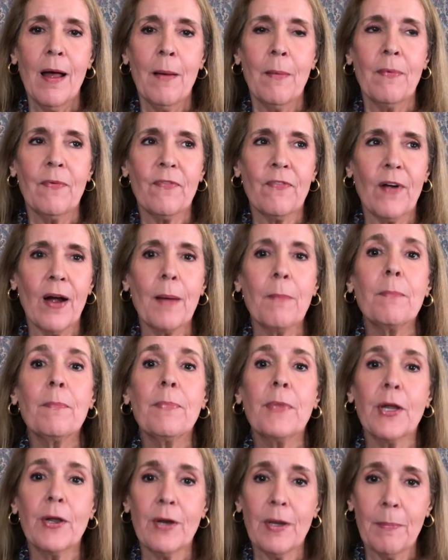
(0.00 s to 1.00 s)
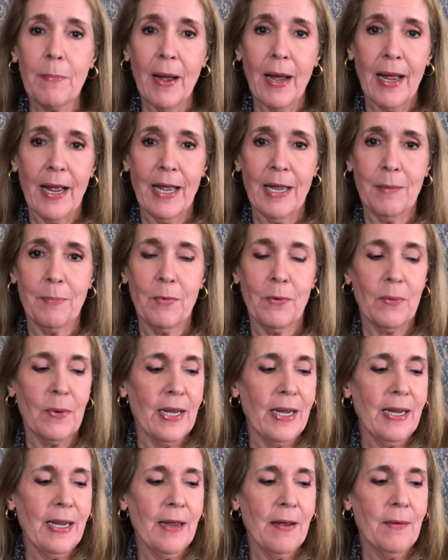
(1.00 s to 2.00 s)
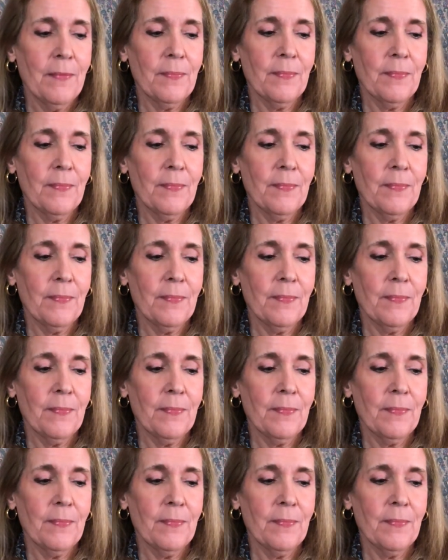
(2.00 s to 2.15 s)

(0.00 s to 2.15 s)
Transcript: from Beauty by Anne Marie.